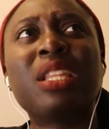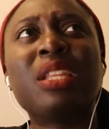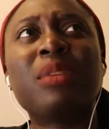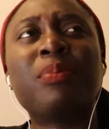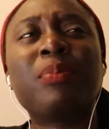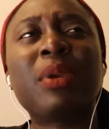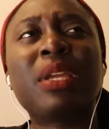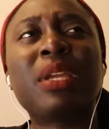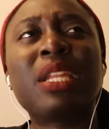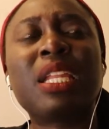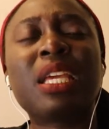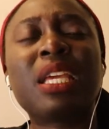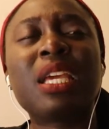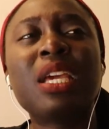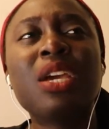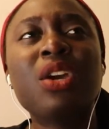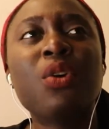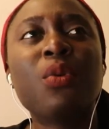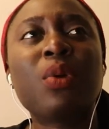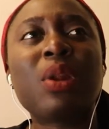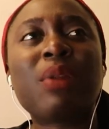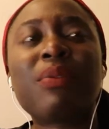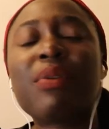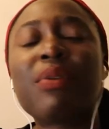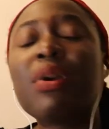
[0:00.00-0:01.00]
the picnic,
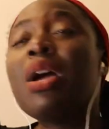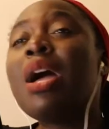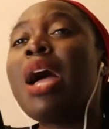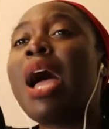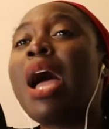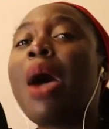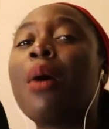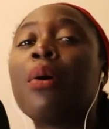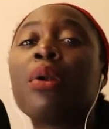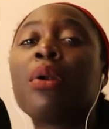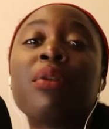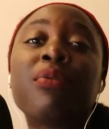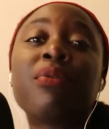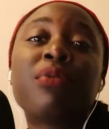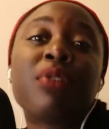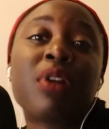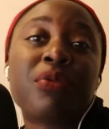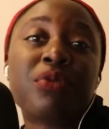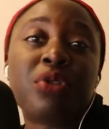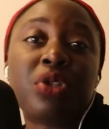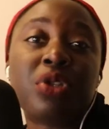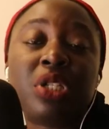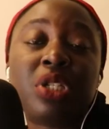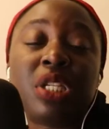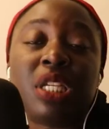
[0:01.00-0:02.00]
whatever. I would have
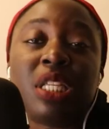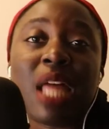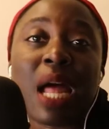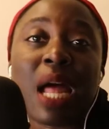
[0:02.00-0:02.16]
loved to see